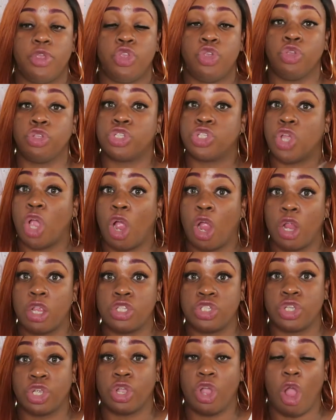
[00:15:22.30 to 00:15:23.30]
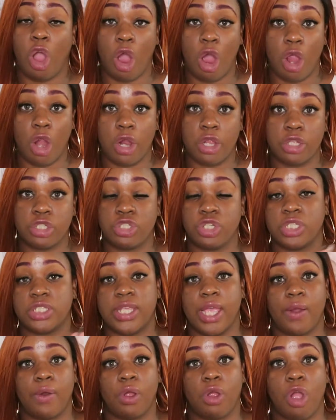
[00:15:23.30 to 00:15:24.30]
You charge your cards, your
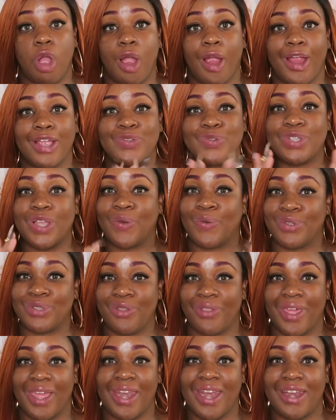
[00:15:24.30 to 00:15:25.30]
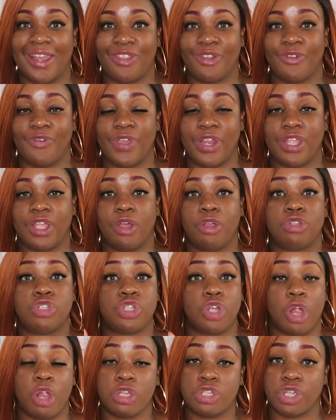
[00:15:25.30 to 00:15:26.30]
tarot cards, which I will do that in another video.
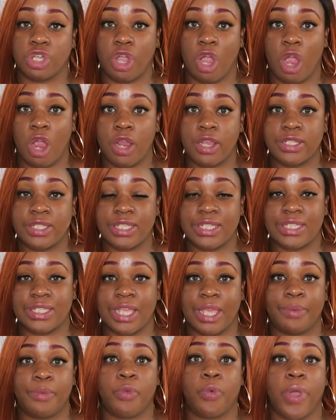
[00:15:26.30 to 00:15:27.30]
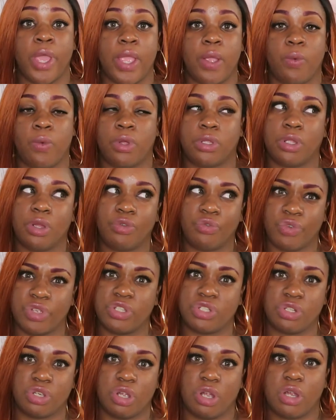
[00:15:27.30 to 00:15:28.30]
Charge your cards the same way. Well, don't
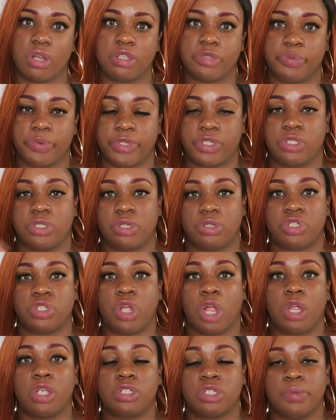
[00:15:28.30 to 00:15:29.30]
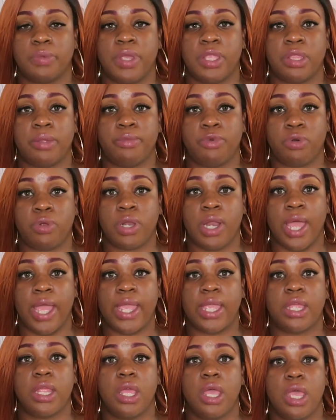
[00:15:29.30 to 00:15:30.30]
rinse your cards, but you know, charge them in the
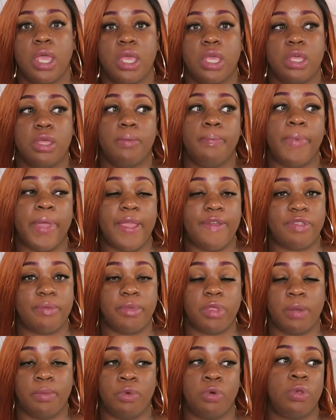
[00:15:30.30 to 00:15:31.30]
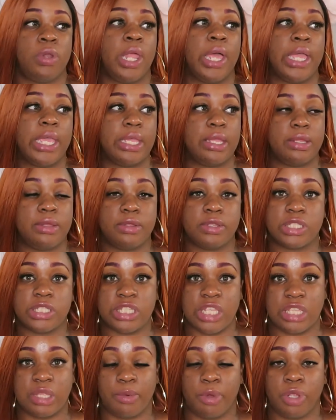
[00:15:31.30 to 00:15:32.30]
moonlight, bathe them in the moonlight,
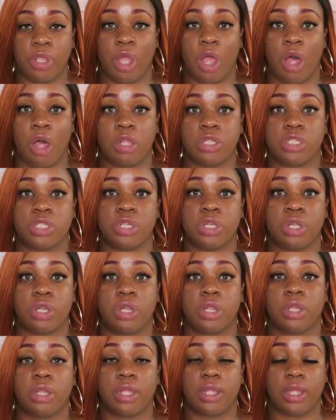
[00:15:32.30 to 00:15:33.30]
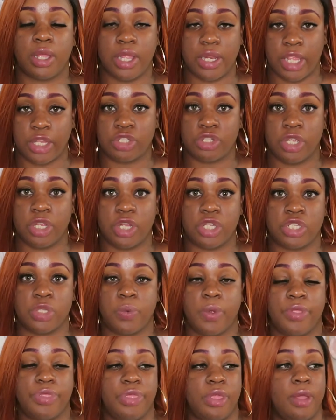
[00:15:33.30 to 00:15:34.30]
set them on your altar, connect your energy
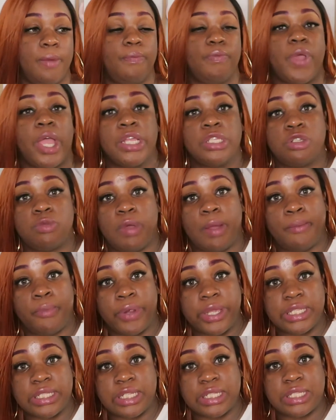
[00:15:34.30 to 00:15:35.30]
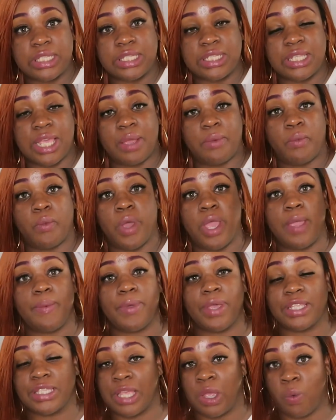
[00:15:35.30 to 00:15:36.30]
with them. I do my bracelets the same way
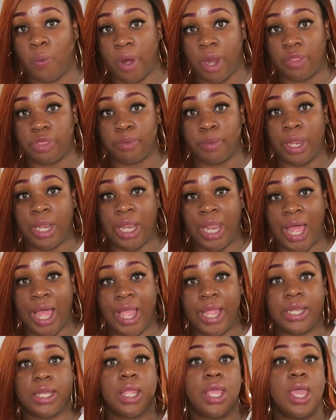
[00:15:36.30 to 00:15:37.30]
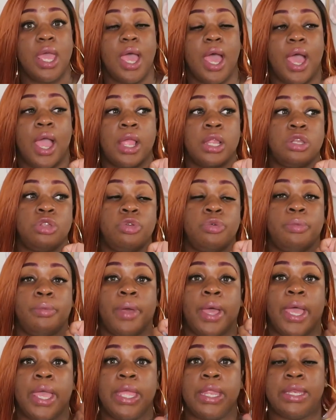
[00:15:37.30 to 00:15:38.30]
because I wear them a lot. I do
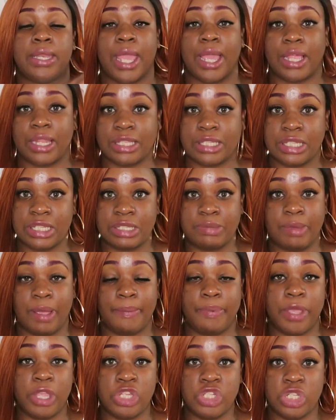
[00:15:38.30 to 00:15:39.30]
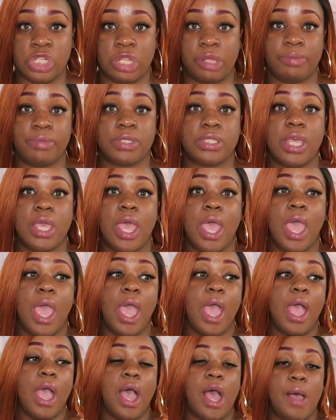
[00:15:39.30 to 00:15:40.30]
my necklaces, my pendulums,
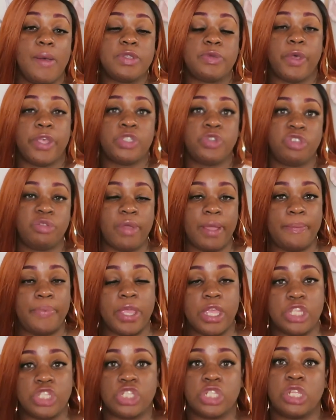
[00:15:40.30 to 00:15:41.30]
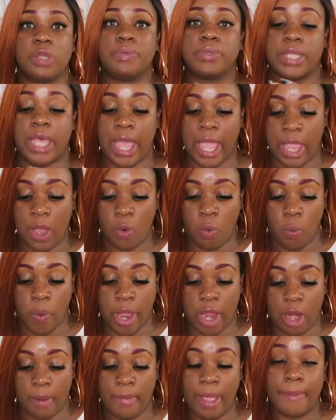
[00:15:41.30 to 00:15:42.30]
especially with my pendulums. I
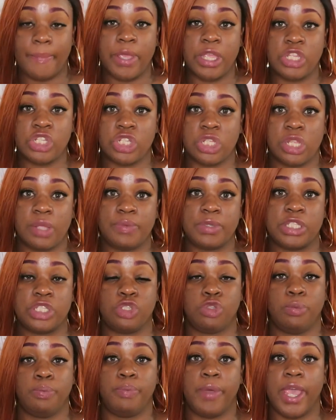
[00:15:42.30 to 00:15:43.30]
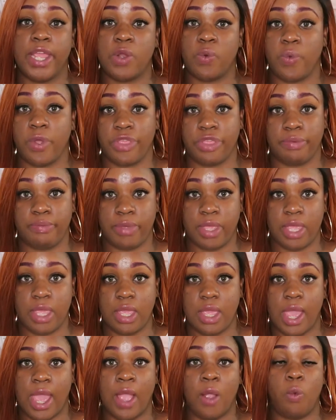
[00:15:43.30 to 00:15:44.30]
wear my pendulums to bed with
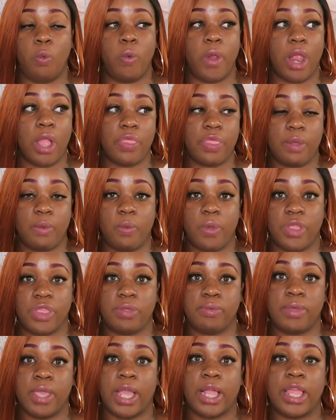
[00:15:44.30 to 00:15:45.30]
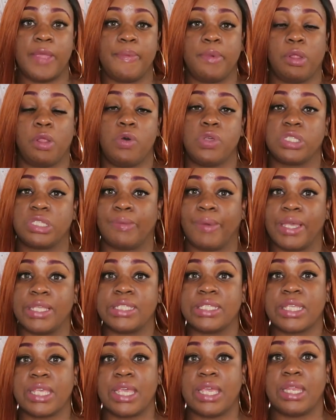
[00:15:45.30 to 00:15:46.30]
me. I wear them with me. I keep them close to my
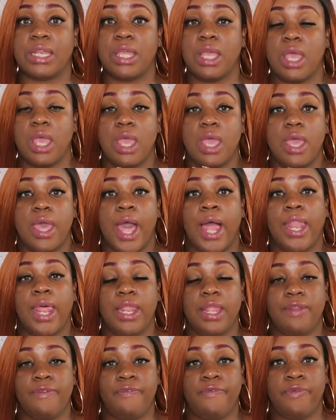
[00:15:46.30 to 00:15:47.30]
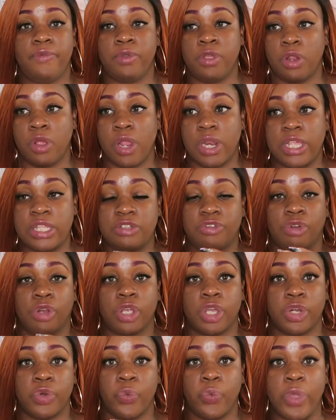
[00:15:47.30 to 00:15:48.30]
skin. I let it, you know, at least for
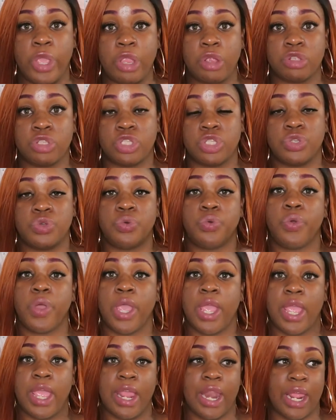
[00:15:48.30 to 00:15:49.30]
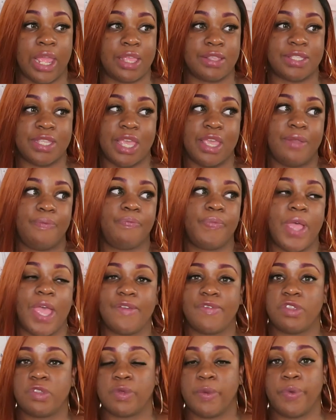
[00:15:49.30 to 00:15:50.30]
a good week or two. Like I say, I
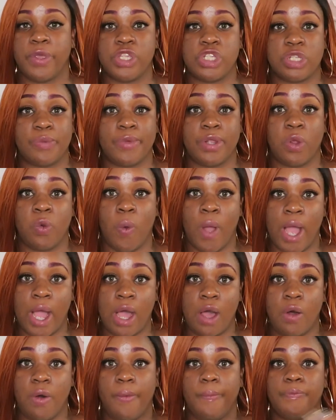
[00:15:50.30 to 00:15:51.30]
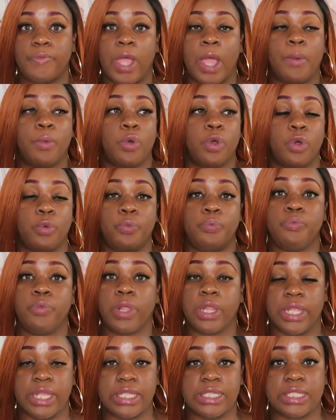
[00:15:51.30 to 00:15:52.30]
haven't used my pendulum in a while. I will
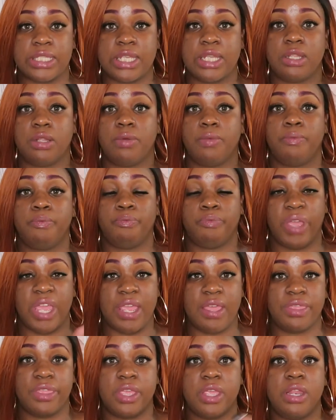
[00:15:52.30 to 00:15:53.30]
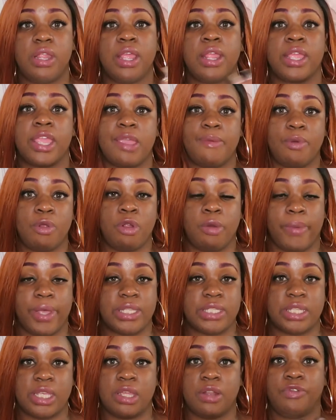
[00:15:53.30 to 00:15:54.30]
cleanse it, bathe it, and keep it on
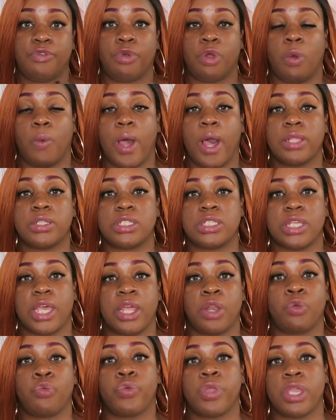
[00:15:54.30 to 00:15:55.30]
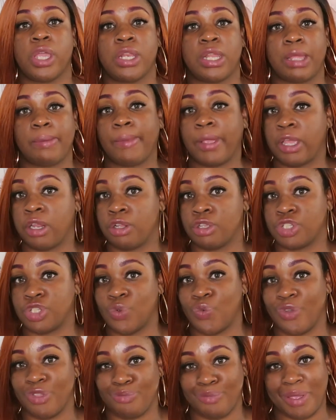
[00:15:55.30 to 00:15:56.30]
my skin for a while just to kind of reconnect my
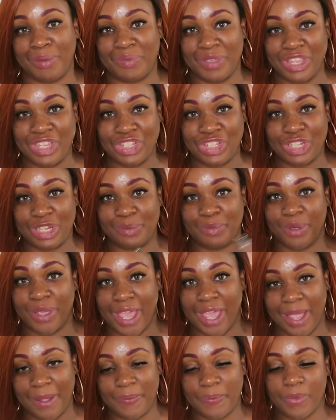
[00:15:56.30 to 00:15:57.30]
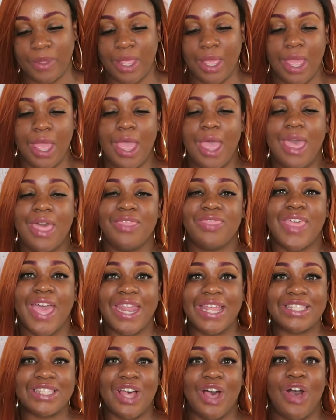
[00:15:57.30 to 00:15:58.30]
energy with my pendulum. Okay,
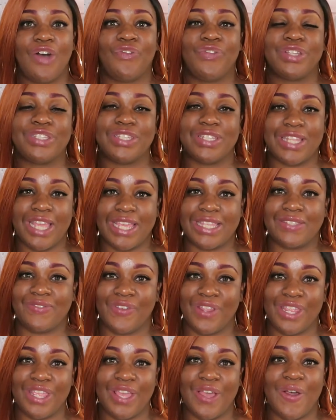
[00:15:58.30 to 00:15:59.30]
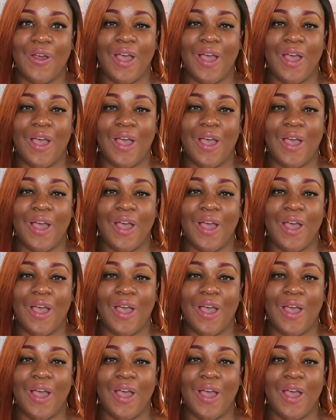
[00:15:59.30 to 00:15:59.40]
that is all for today's video.